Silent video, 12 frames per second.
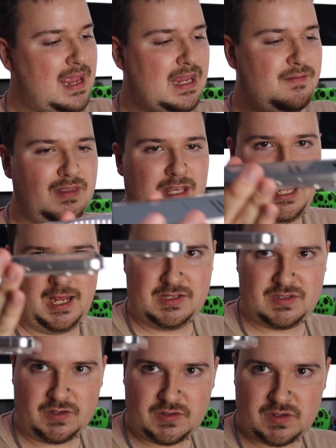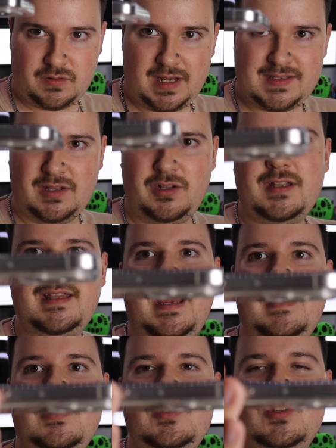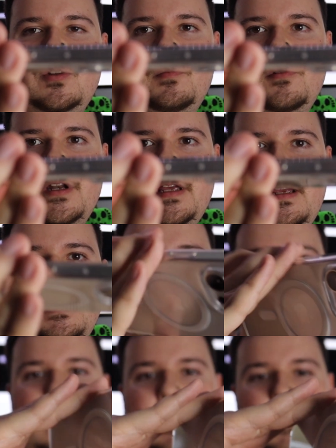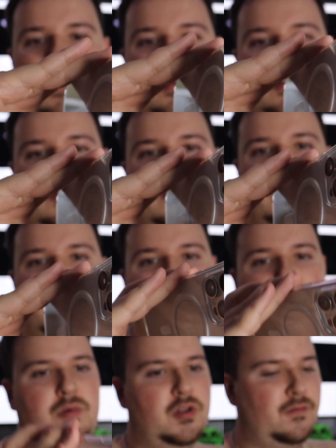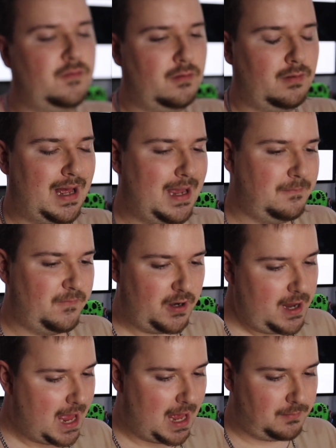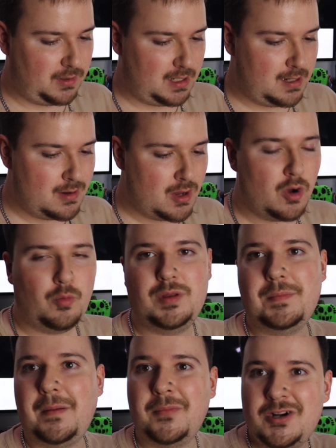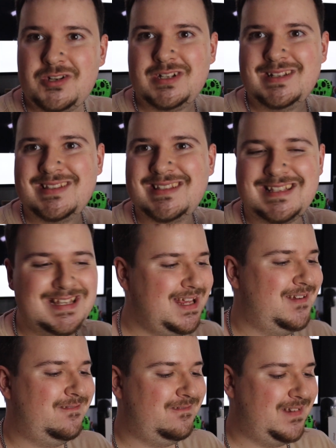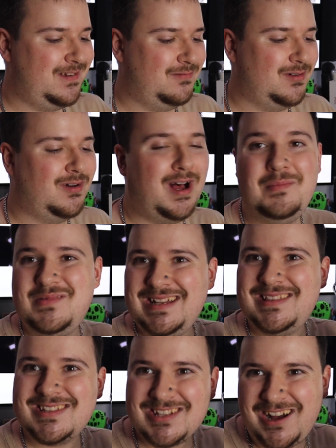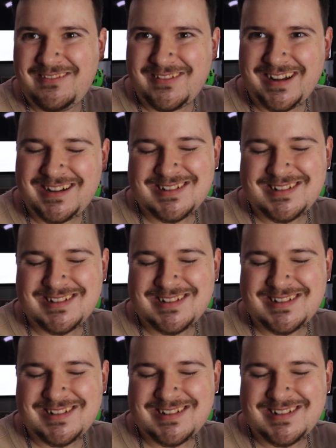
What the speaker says: Even the case looks so nice. Look at that. That's so pretty. It looks so beautiful. I'm very happy with my purchase if it will update the software.